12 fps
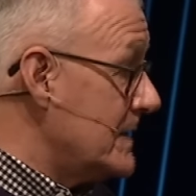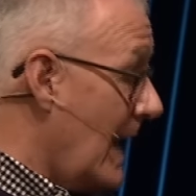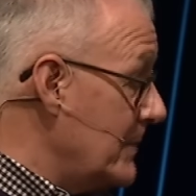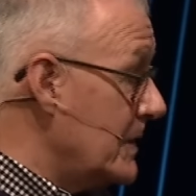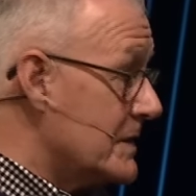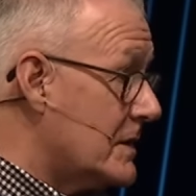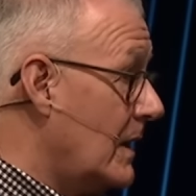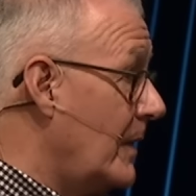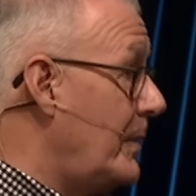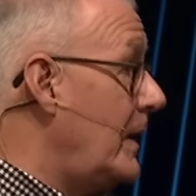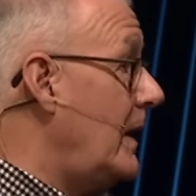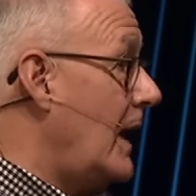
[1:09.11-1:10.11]
I'm just going to
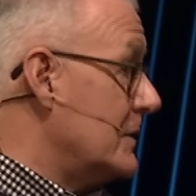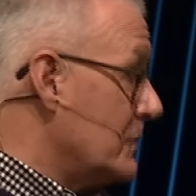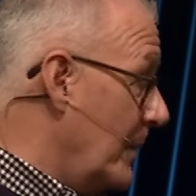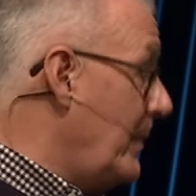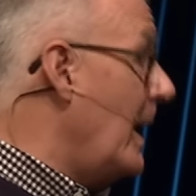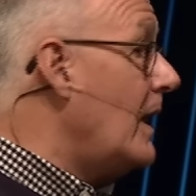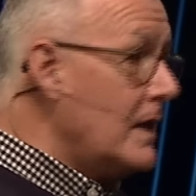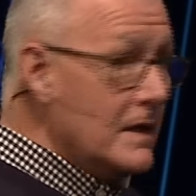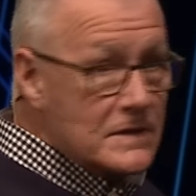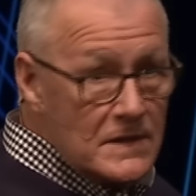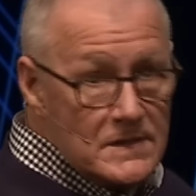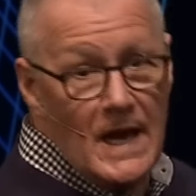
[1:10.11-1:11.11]
be as rebellious as